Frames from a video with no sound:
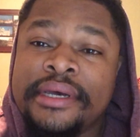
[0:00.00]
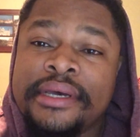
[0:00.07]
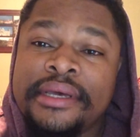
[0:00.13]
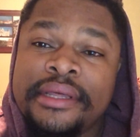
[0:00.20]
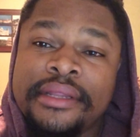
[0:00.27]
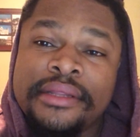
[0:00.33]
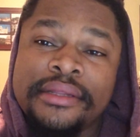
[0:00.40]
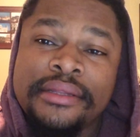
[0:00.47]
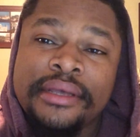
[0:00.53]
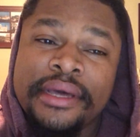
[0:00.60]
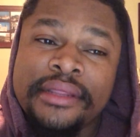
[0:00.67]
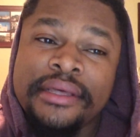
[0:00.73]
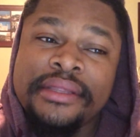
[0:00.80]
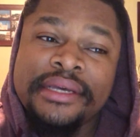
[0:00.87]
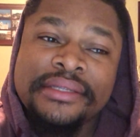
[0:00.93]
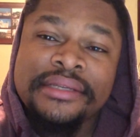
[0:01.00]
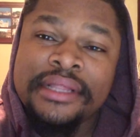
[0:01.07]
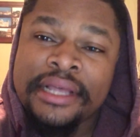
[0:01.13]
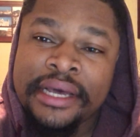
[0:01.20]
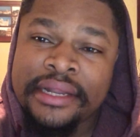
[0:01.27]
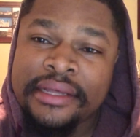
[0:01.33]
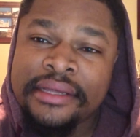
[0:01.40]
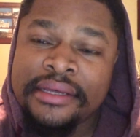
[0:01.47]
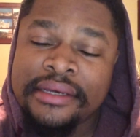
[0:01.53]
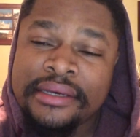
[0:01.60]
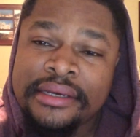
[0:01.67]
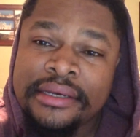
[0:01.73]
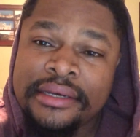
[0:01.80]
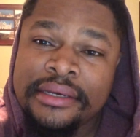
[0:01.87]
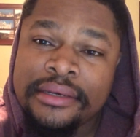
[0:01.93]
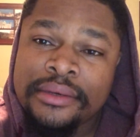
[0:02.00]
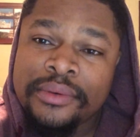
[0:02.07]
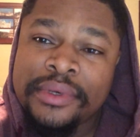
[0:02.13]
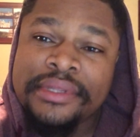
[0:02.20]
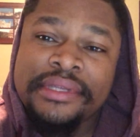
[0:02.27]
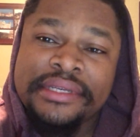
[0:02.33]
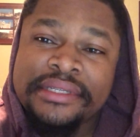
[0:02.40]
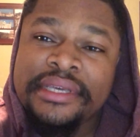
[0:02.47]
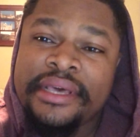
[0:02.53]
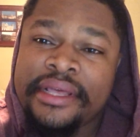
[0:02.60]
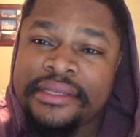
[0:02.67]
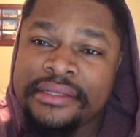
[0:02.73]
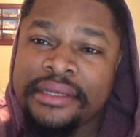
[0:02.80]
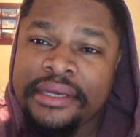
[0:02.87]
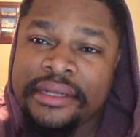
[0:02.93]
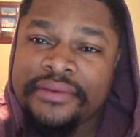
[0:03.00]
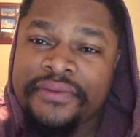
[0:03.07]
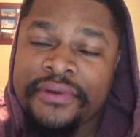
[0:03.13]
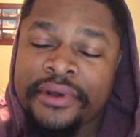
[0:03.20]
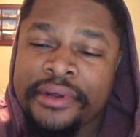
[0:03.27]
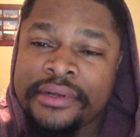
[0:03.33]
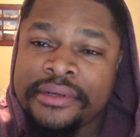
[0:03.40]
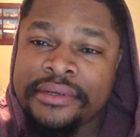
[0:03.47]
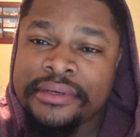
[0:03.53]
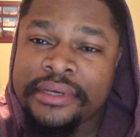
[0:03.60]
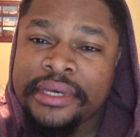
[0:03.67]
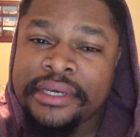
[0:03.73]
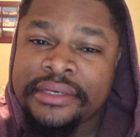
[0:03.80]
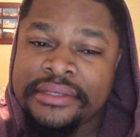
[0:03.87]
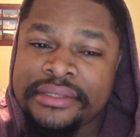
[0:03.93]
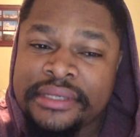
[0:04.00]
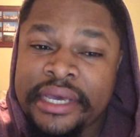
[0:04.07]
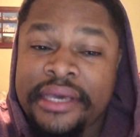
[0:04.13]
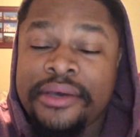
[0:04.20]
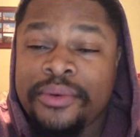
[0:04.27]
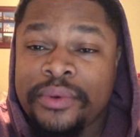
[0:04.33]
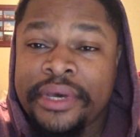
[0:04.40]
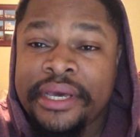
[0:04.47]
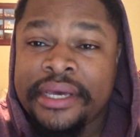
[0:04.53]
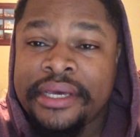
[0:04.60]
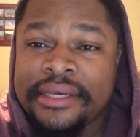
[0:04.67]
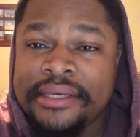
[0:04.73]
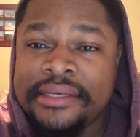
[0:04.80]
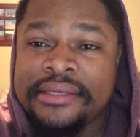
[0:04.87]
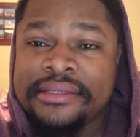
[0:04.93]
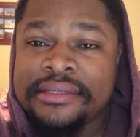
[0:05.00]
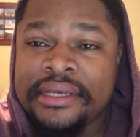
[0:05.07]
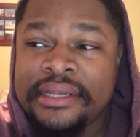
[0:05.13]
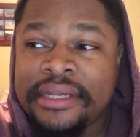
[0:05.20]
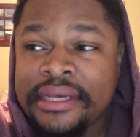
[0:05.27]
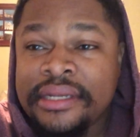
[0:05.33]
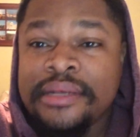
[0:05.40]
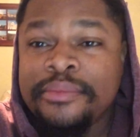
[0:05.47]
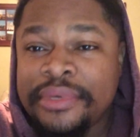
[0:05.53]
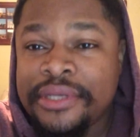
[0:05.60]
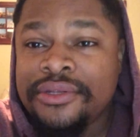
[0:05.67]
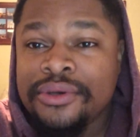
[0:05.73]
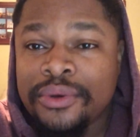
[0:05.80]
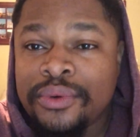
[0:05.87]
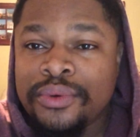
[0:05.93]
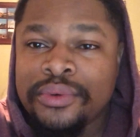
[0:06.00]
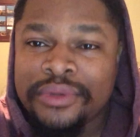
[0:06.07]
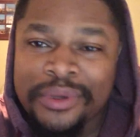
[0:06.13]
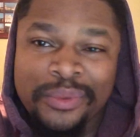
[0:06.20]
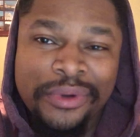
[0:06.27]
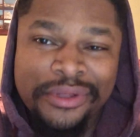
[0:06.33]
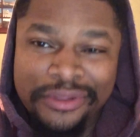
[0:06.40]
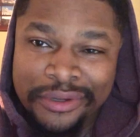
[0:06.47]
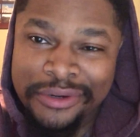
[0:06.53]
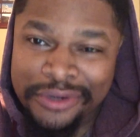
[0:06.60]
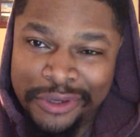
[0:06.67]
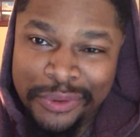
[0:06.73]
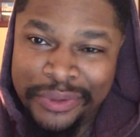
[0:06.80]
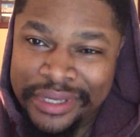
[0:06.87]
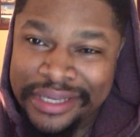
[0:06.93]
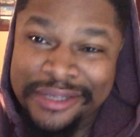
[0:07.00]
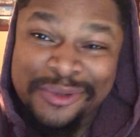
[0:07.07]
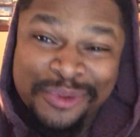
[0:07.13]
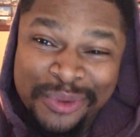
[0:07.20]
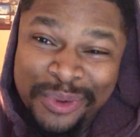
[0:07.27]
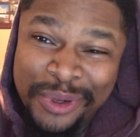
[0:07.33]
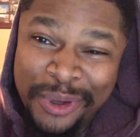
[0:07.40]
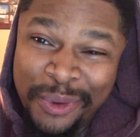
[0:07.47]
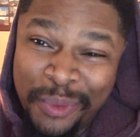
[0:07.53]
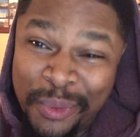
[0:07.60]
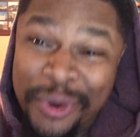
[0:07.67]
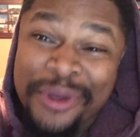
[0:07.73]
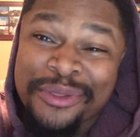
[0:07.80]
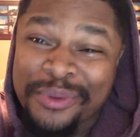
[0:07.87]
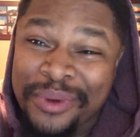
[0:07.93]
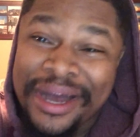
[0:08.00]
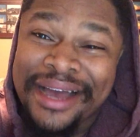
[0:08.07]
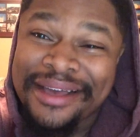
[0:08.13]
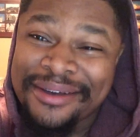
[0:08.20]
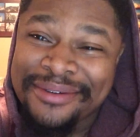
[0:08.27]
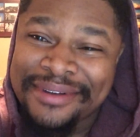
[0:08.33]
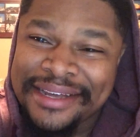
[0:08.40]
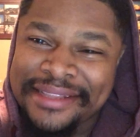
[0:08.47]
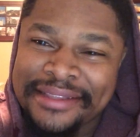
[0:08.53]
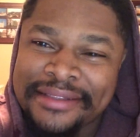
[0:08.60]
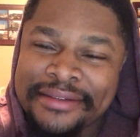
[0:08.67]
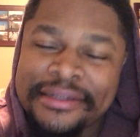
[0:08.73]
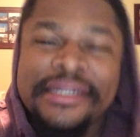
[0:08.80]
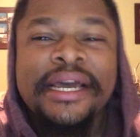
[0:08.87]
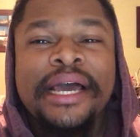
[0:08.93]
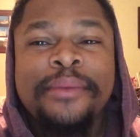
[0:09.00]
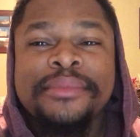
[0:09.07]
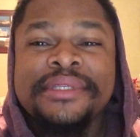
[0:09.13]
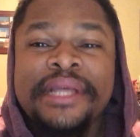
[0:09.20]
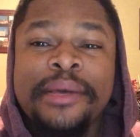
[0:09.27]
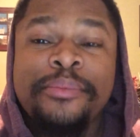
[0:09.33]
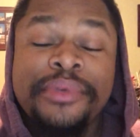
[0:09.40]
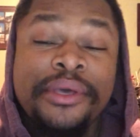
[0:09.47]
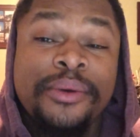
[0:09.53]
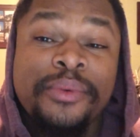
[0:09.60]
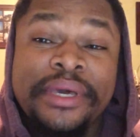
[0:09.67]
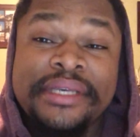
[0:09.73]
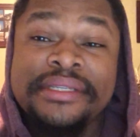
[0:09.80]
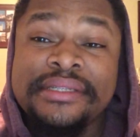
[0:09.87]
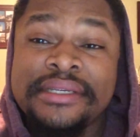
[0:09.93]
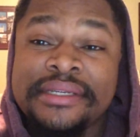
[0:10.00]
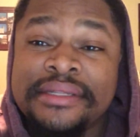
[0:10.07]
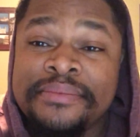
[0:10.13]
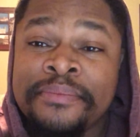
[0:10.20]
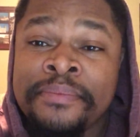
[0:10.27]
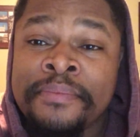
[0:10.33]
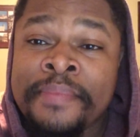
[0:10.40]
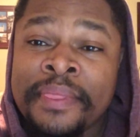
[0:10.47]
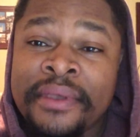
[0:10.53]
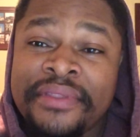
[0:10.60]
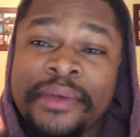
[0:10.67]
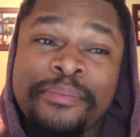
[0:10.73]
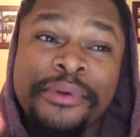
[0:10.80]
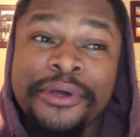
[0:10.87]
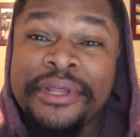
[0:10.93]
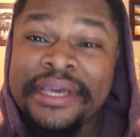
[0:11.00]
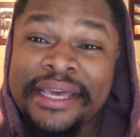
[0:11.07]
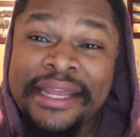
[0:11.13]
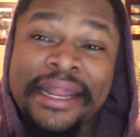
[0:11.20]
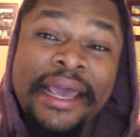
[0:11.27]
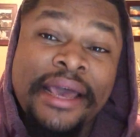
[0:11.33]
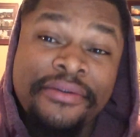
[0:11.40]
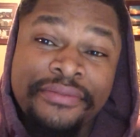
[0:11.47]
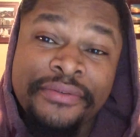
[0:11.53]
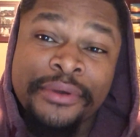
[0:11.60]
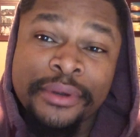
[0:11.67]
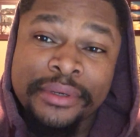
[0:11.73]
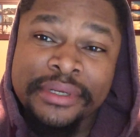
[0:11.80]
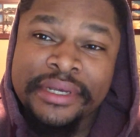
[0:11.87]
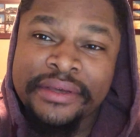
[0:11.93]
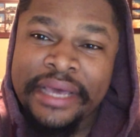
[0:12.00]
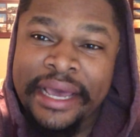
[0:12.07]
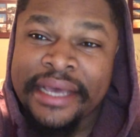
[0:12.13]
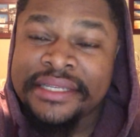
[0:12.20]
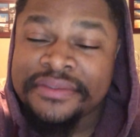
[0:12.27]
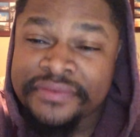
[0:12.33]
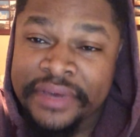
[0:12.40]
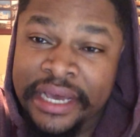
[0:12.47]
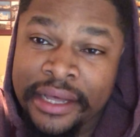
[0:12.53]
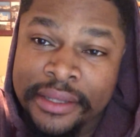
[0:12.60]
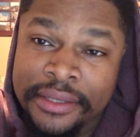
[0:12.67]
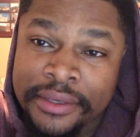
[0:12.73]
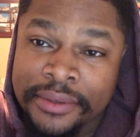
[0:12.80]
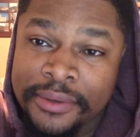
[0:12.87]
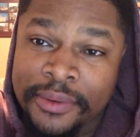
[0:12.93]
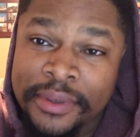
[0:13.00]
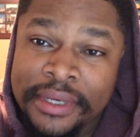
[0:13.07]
And I think that's a lot of what these kids need as far as takeaway is they need to be told that what they're doing is worthwhile, right? That their time's not being wasted, that putting in effort has value.